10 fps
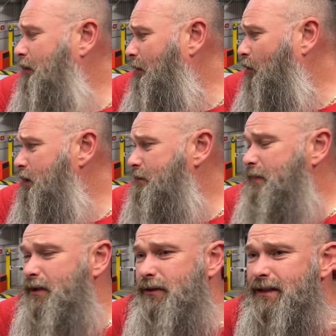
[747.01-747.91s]
I'm always
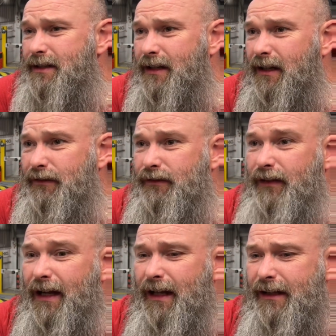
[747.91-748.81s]
building stuff,
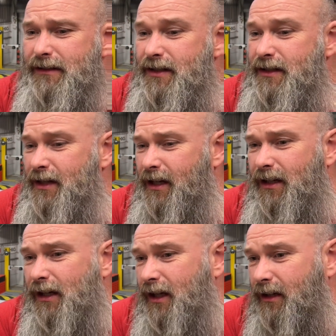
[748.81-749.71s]
and
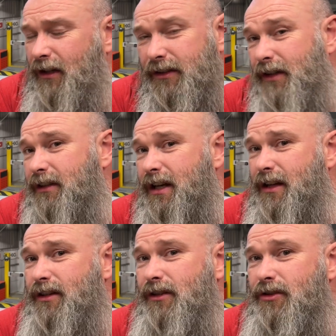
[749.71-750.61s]
I don't get a
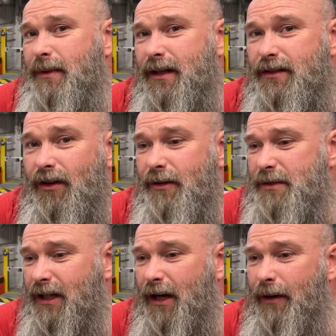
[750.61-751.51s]
huge amount of time
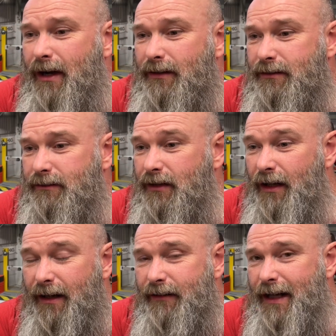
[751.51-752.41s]
to go out and
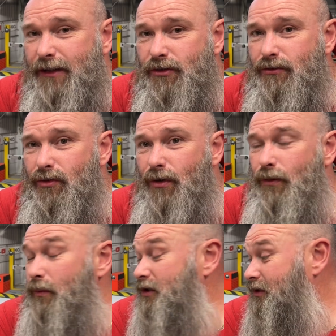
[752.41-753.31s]
have an actual crawl,
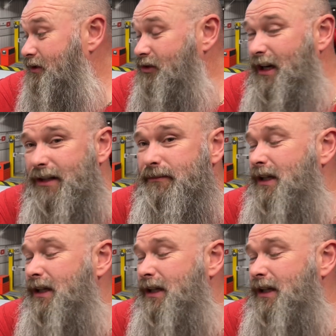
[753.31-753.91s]
which is a shame.